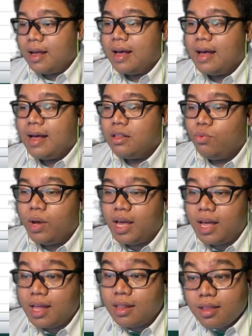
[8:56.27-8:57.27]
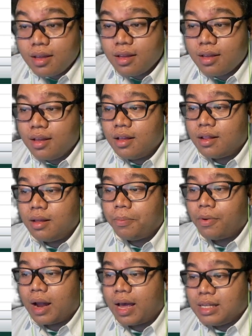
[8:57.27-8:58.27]
add with the
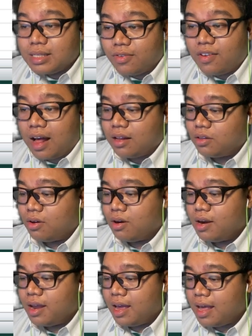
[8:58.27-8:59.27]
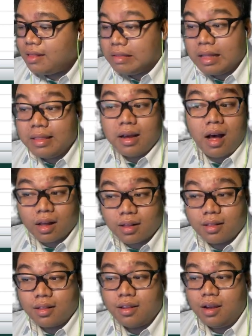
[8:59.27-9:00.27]
price factor and deduct
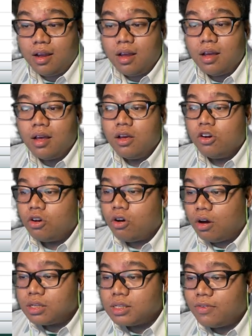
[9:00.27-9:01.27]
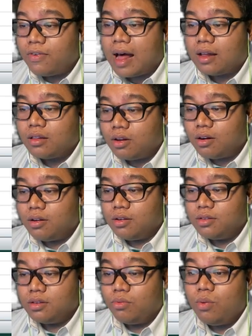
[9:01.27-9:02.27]
the cost factor.
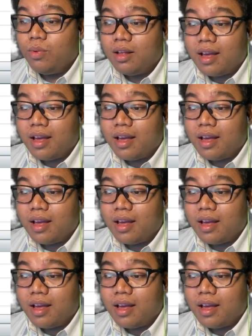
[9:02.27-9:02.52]
So we will